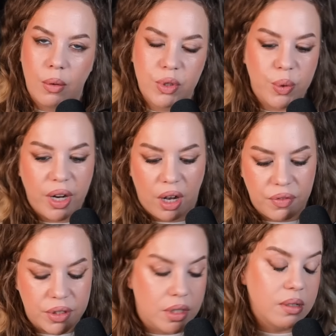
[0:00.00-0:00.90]
I was way
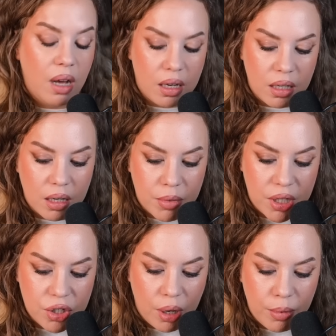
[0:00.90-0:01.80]
off. This is not an M.
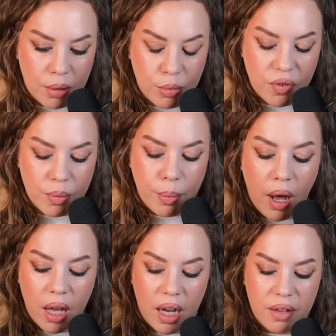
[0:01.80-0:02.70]
Night Shyamalan movie,
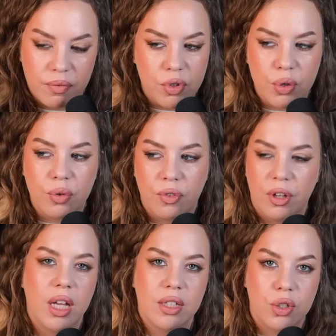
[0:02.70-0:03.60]
but I do
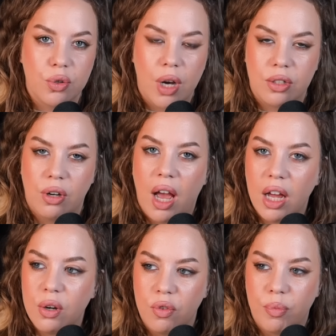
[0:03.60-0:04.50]
feel like the director
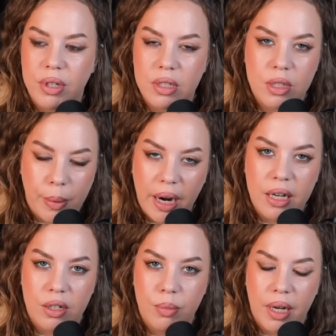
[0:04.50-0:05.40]
had to have been
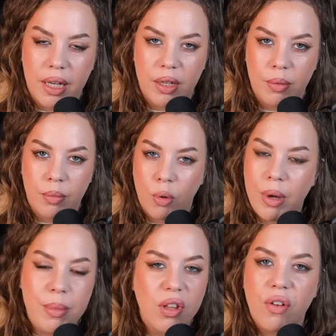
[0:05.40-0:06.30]
inspired by him, or
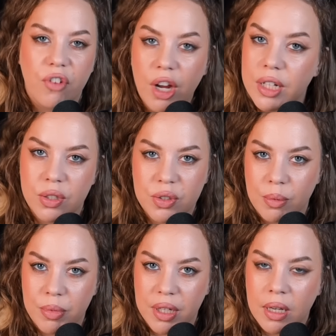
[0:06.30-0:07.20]
maybe they're friends or
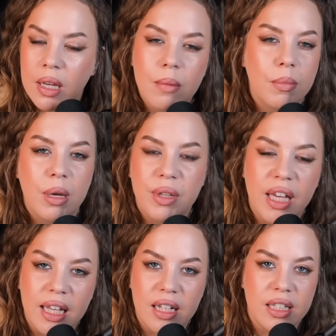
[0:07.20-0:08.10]
something. Maybe
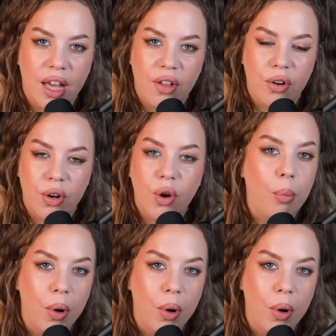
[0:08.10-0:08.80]
they get together and go